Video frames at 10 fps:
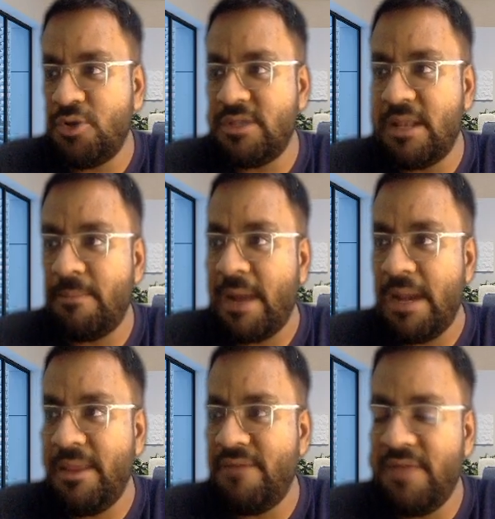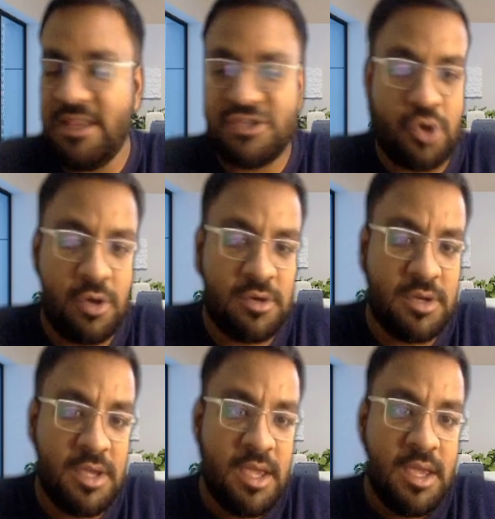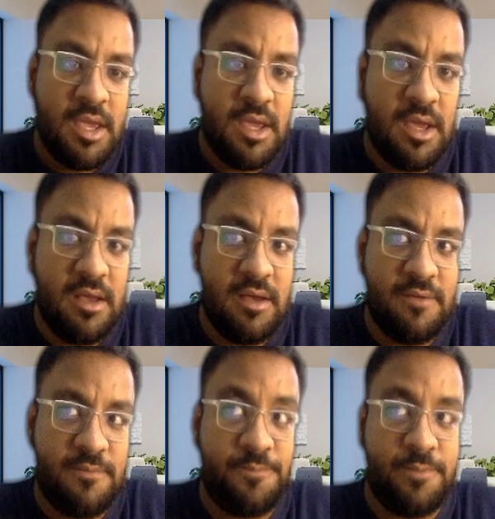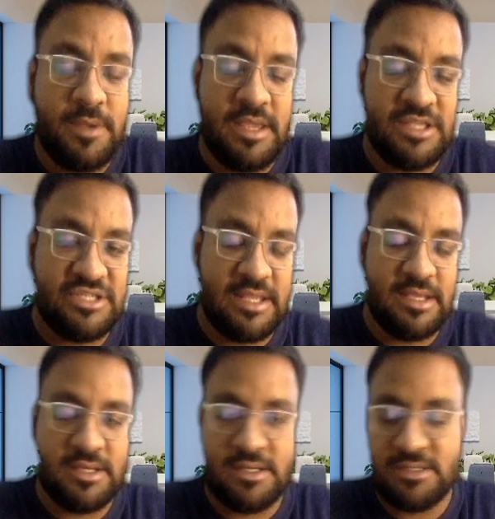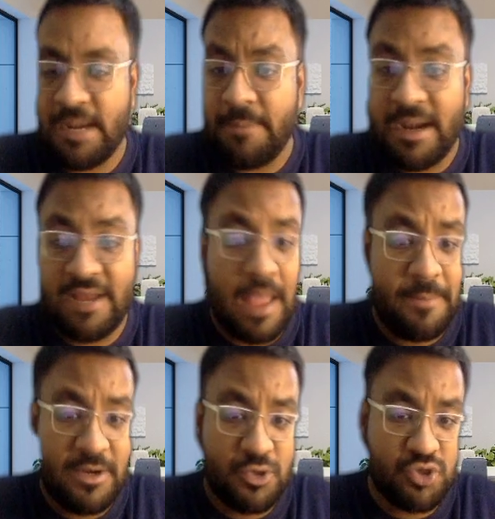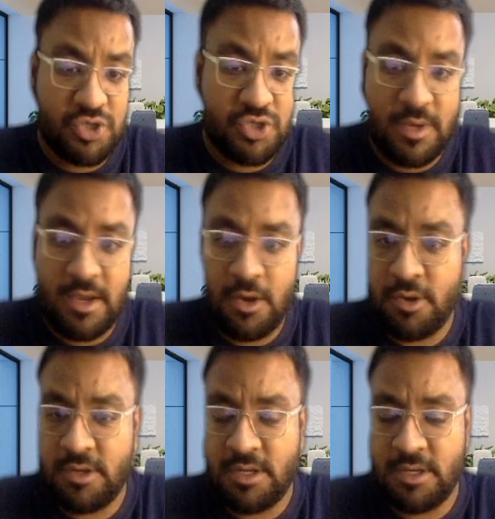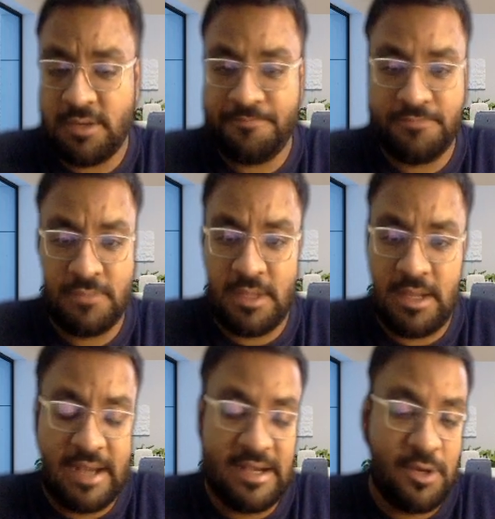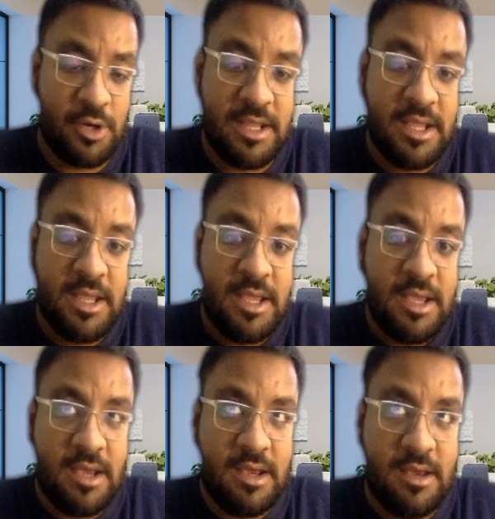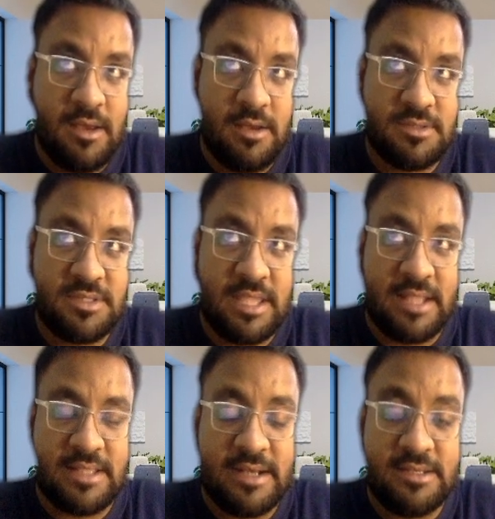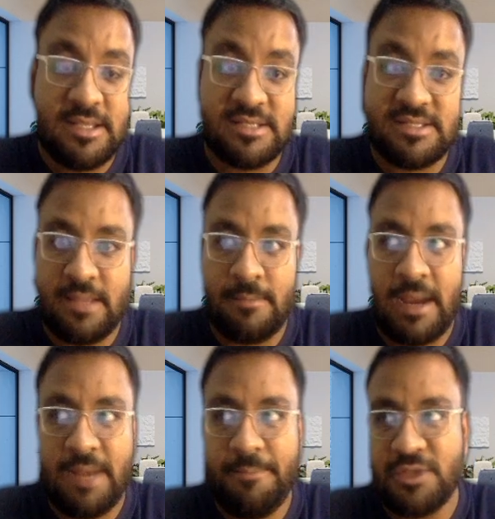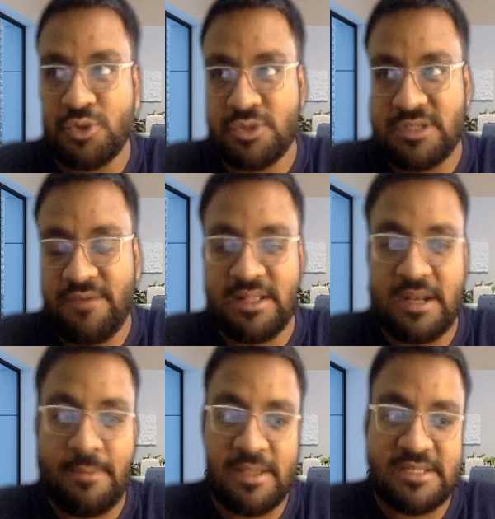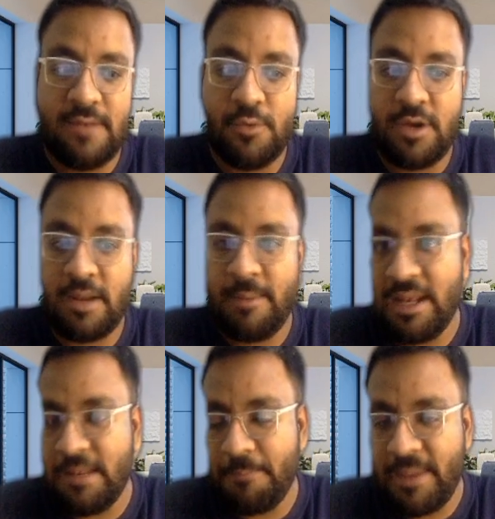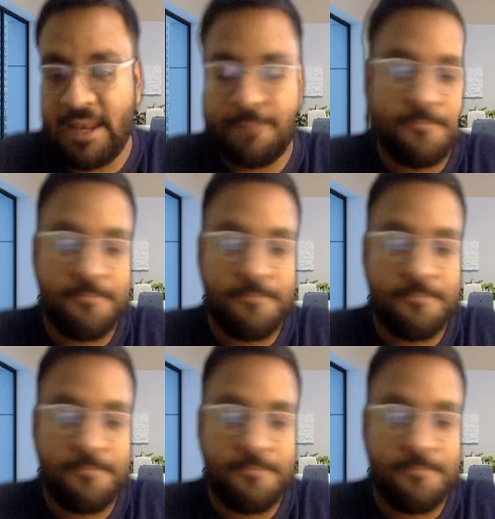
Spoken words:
there might be a very strong uh, injury that might have happened to Joshua, or I did not think that this thing might be so severe that my child would remain in pain.